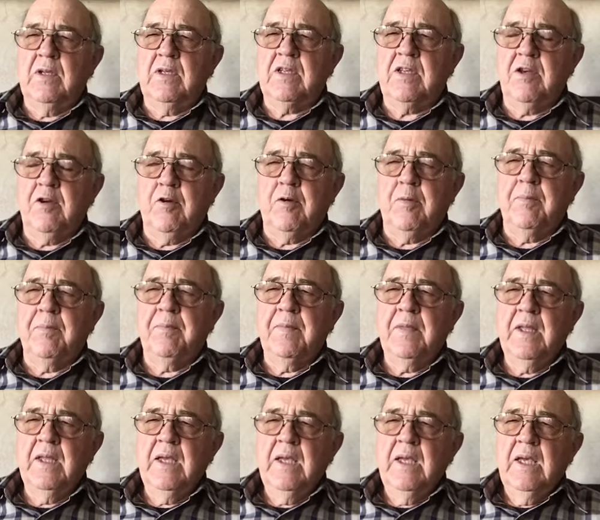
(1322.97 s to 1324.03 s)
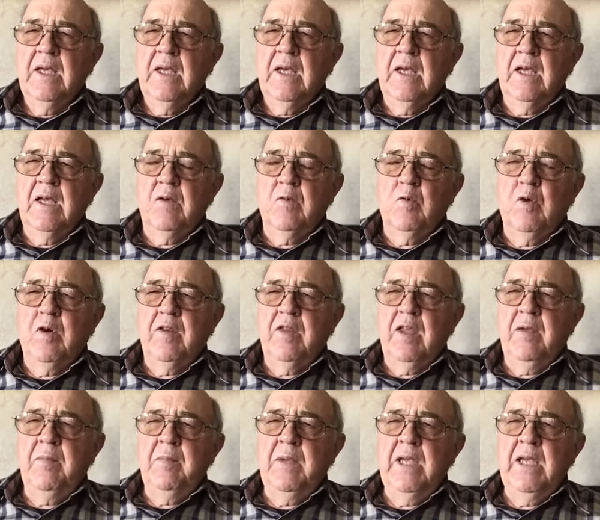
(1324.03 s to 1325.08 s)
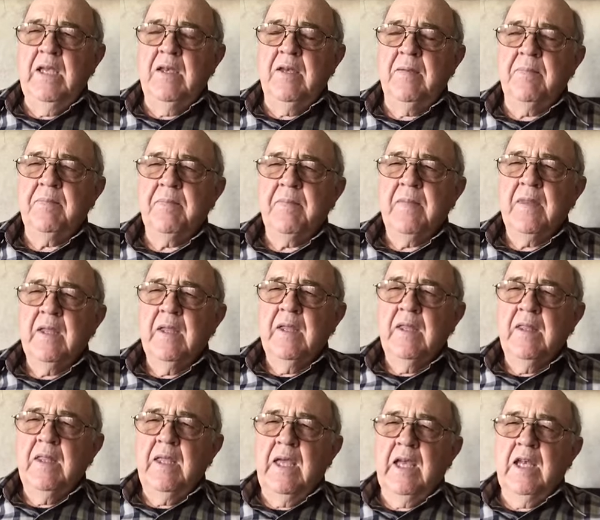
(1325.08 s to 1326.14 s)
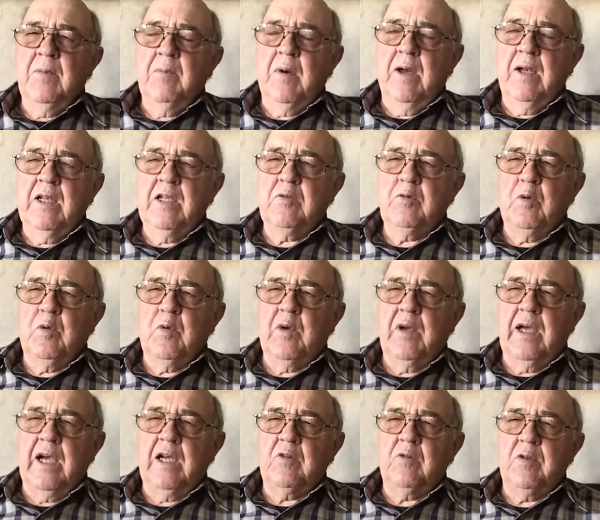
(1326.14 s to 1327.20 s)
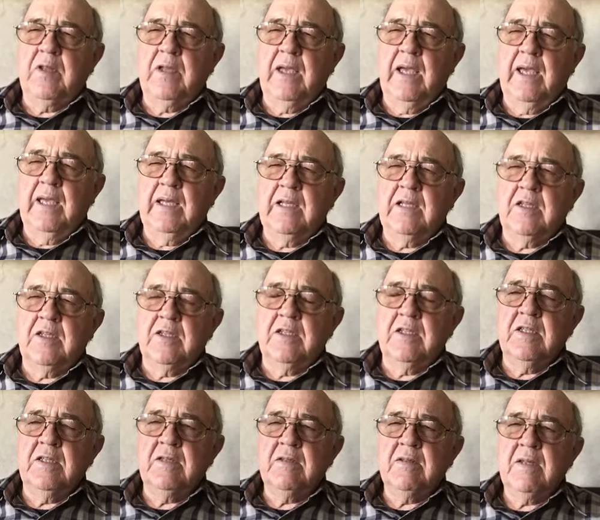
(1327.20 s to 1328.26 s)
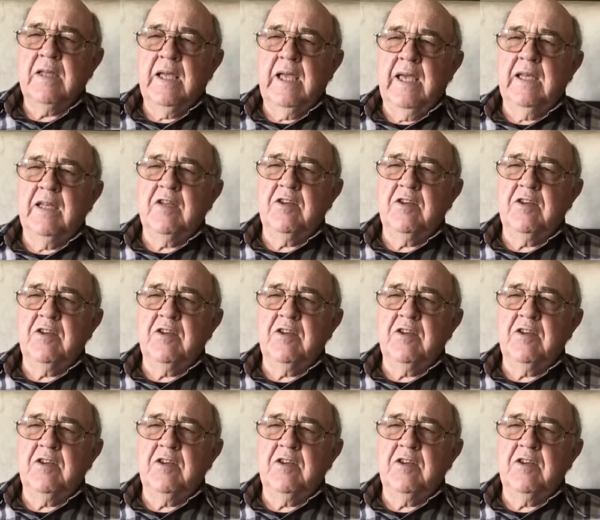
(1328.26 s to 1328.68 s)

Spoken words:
serum. And where they meet, the antibodies will react with the antigens. An